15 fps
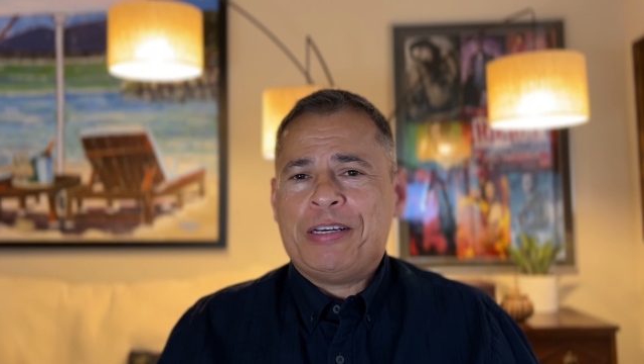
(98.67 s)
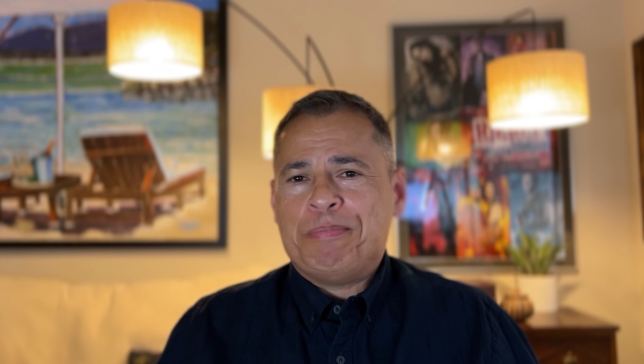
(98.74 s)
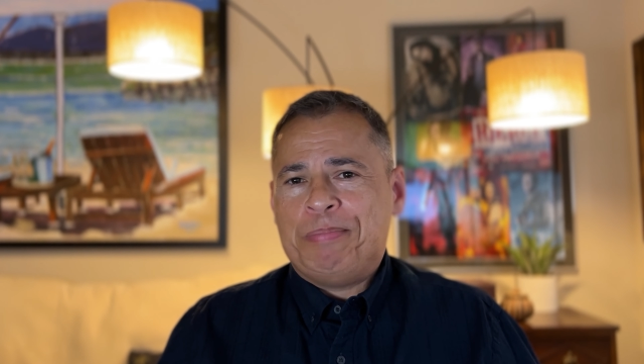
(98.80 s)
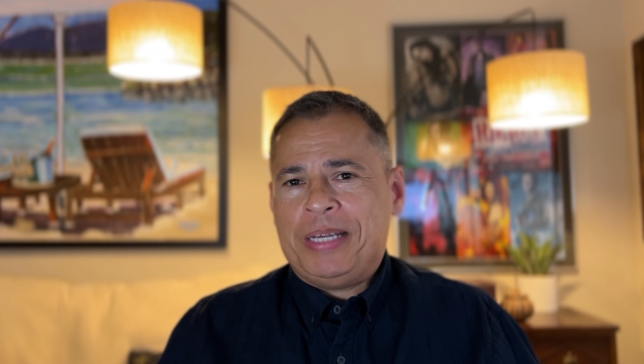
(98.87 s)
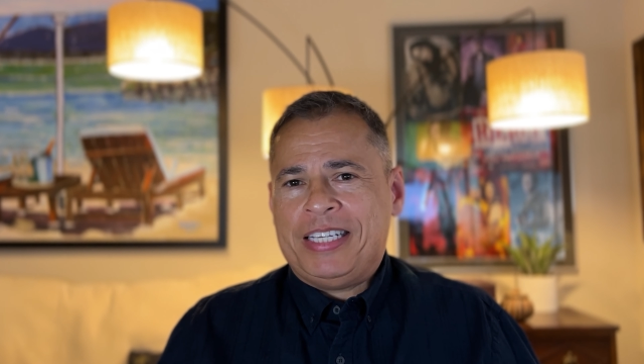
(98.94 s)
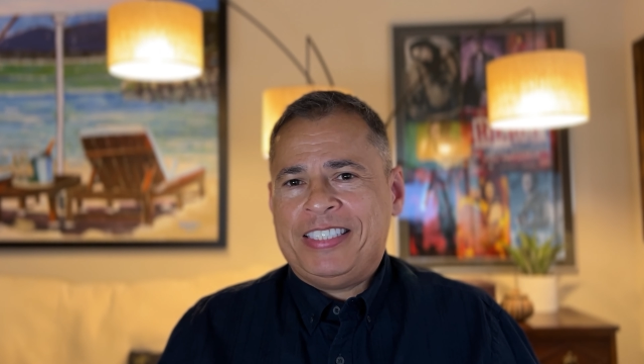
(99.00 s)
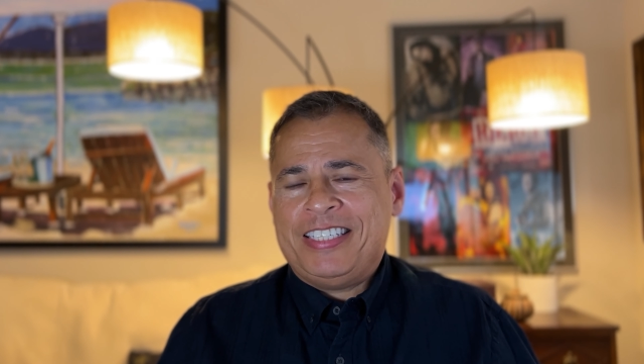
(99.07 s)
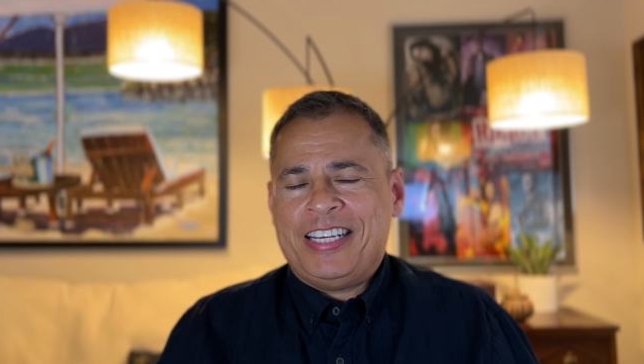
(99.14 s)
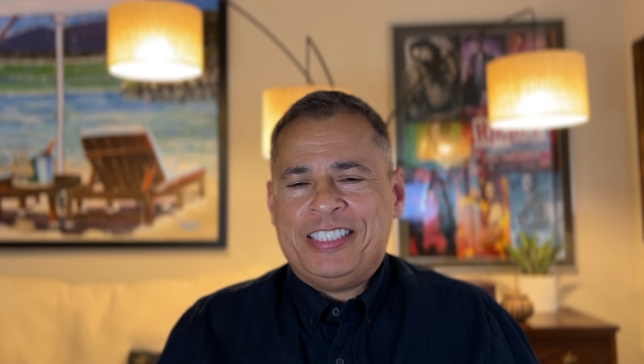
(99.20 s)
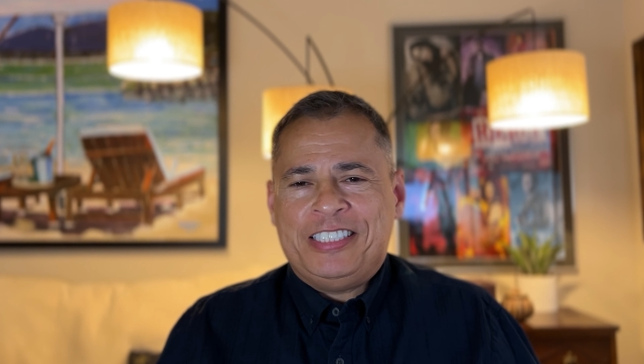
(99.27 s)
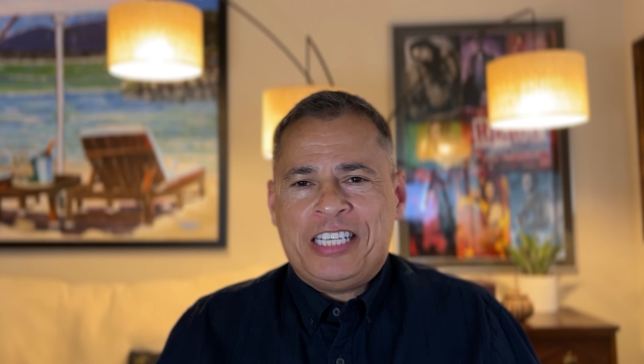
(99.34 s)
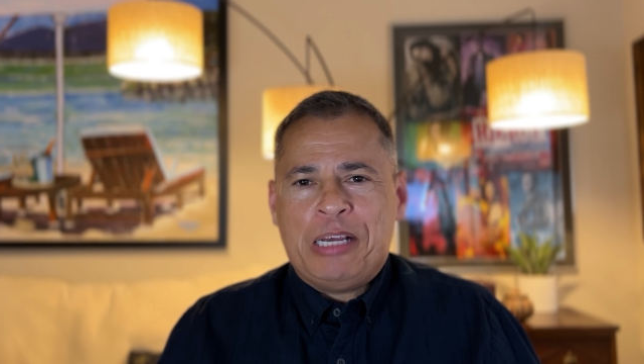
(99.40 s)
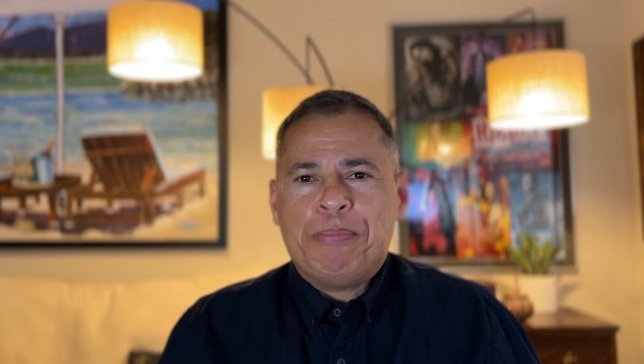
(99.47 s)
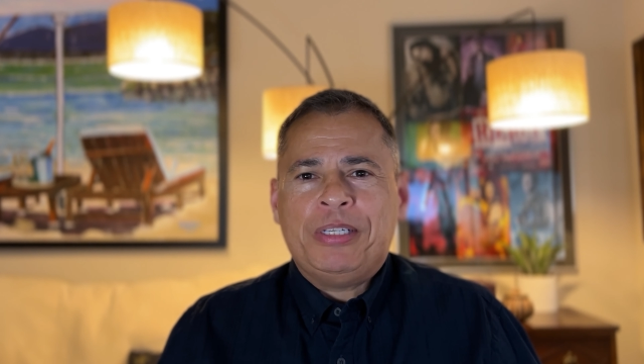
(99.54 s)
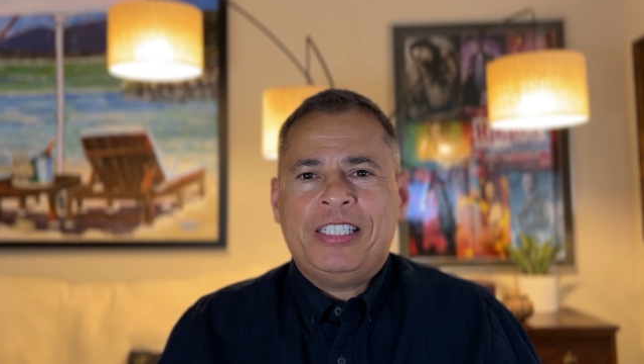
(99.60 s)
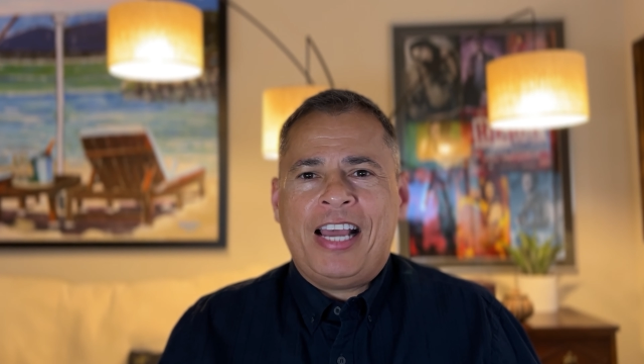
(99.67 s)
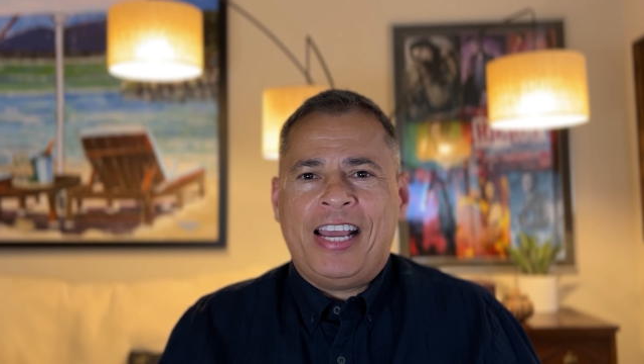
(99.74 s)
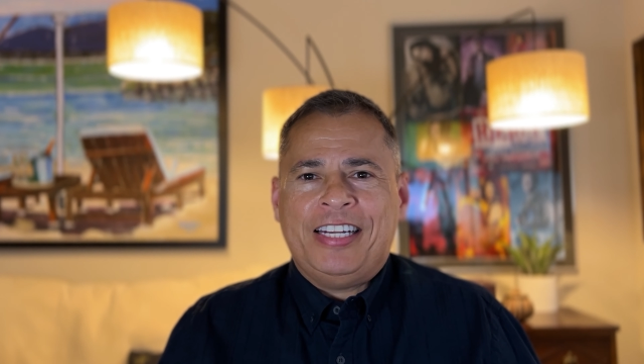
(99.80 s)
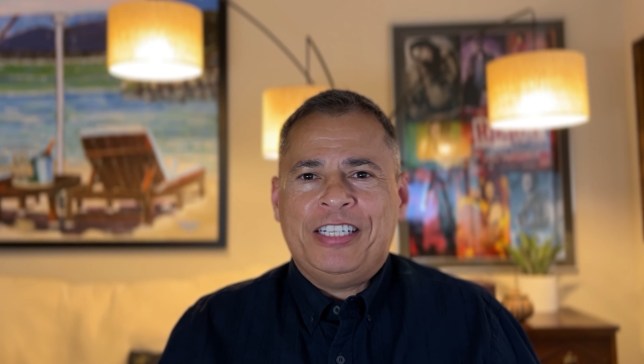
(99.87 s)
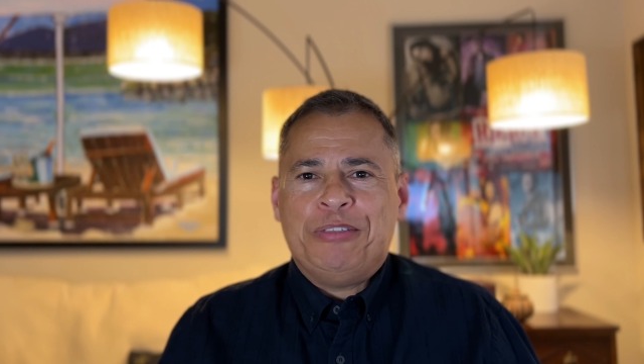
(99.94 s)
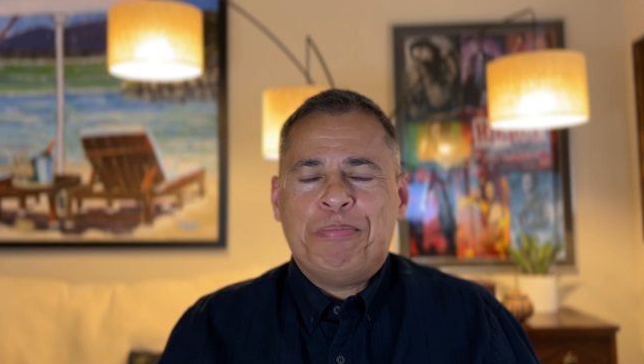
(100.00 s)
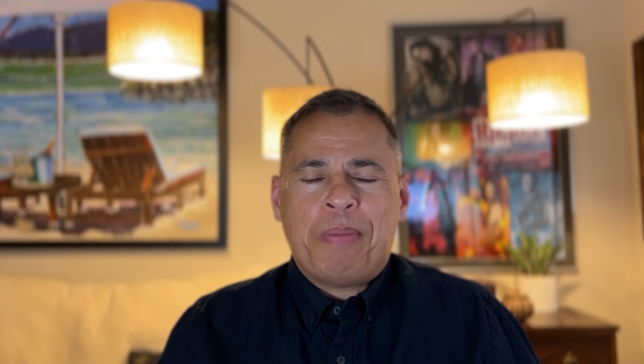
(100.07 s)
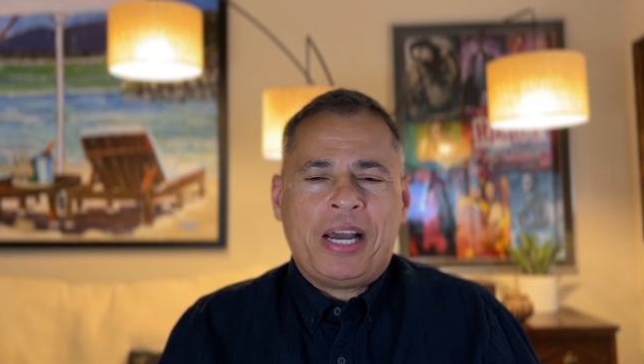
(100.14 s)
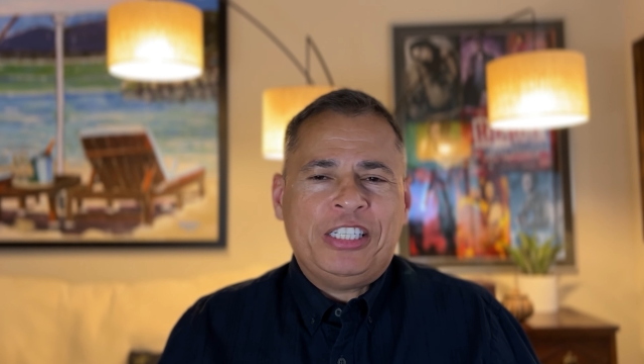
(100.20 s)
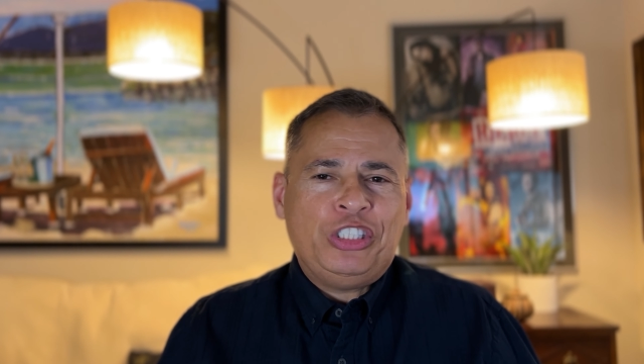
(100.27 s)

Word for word: a bit intimidated by